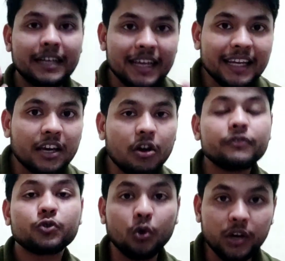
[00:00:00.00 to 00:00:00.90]
take care of
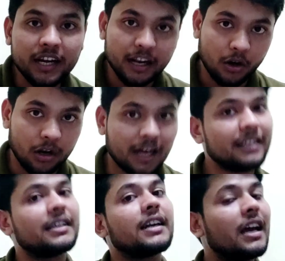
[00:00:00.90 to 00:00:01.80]
soaring and all
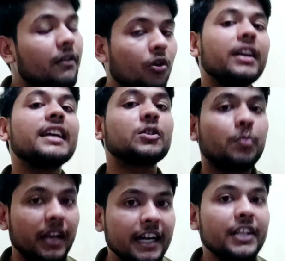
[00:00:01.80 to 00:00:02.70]
that I have already
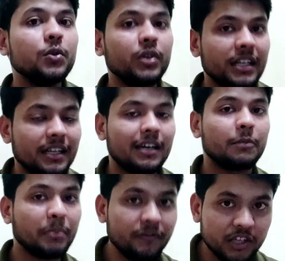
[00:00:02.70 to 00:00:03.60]
explained you in
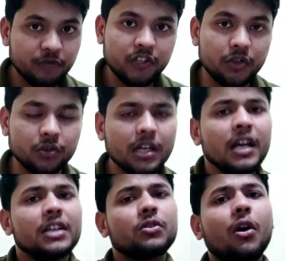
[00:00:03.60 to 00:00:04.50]
previous videos.
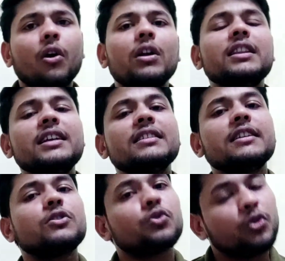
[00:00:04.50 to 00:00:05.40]
So all these
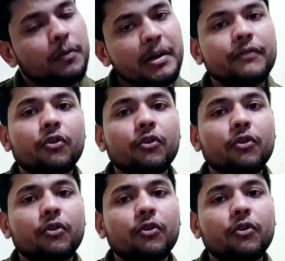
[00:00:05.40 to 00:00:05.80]
things should be